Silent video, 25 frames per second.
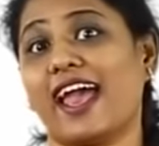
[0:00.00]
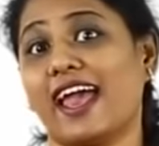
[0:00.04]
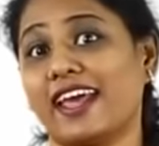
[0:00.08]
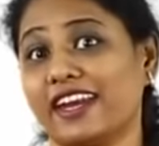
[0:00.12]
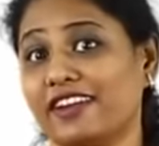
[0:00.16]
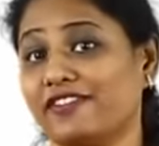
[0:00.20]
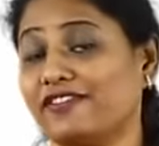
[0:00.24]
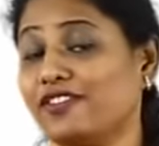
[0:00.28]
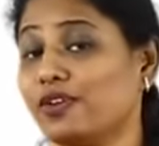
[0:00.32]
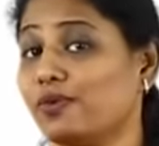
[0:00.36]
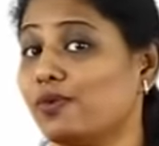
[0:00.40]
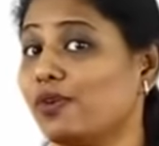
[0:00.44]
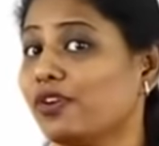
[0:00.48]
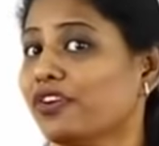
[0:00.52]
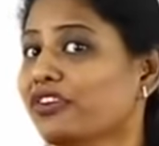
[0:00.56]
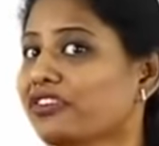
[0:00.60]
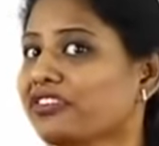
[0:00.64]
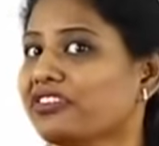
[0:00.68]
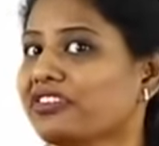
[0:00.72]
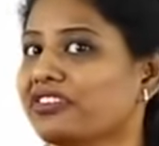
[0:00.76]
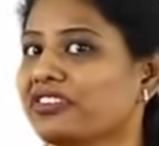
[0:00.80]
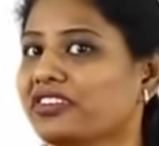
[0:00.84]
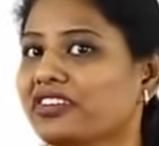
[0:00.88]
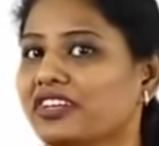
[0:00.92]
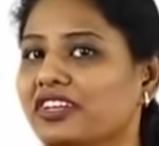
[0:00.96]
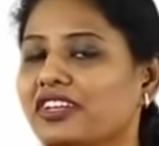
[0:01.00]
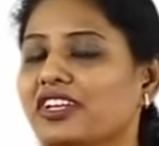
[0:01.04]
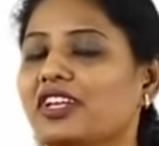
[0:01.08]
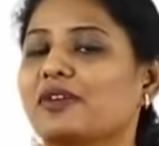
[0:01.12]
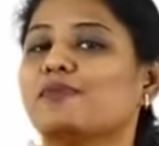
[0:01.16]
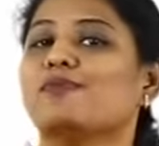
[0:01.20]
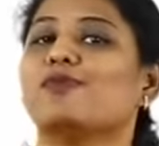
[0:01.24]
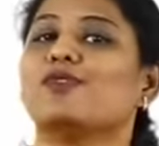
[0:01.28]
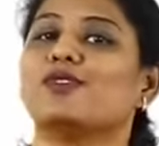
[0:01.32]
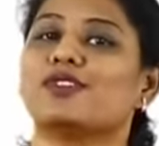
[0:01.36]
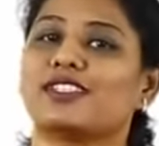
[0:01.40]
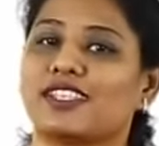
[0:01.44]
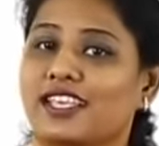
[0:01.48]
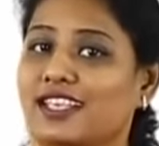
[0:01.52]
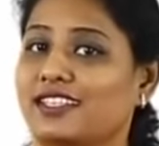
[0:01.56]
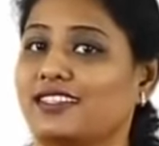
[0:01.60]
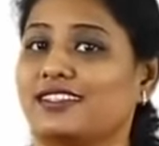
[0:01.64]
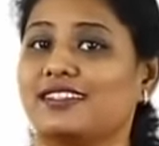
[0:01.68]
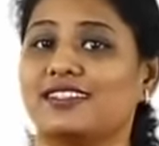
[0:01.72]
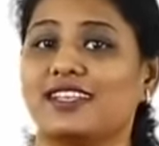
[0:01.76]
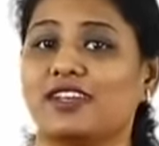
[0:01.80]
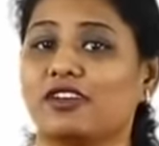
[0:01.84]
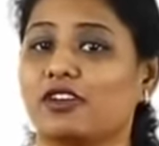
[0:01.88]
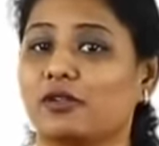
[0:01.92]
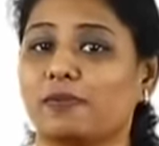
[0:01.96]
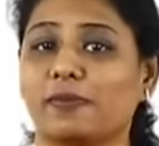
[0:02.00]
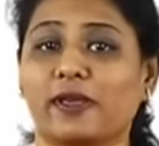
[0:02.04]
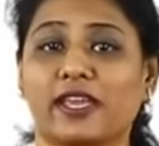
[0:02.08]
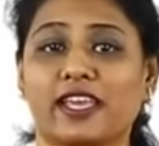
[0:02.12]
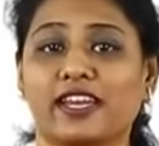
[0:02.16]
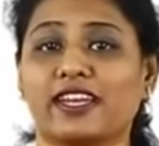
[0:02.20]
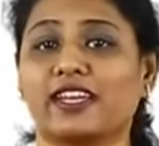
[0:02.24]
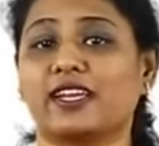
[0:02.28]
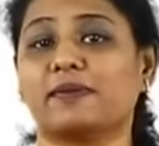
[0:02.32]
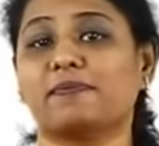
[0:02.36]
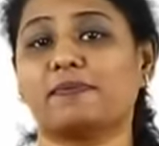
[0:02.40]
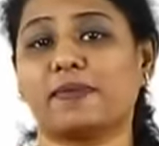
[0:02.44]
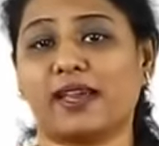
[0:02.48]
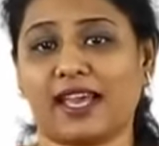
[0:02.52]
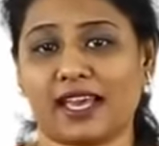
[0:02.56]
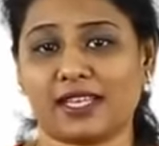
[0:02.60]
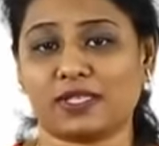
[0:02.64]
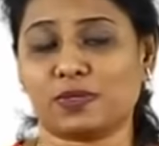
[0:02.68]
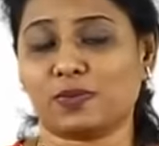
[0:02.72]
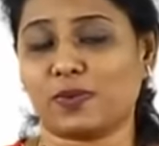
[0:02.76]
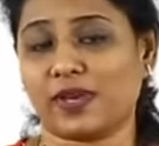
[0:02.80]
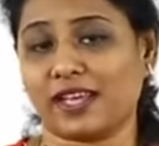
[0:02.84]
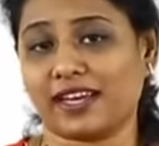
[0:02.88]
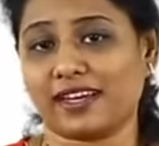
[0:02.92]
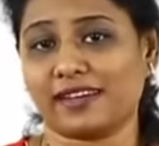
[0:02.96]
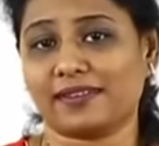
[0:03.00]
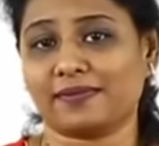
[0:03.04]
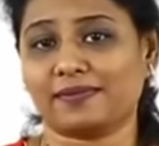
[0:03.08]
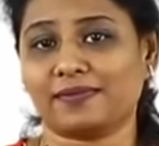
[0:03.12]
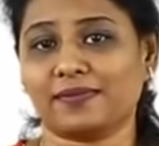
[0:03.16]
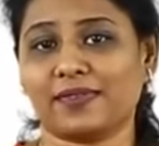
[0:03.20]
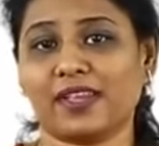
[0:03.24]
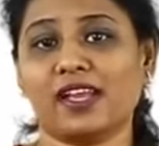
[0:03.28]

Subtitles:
And if you want to return it, in most cases, they're going to pick it up as well.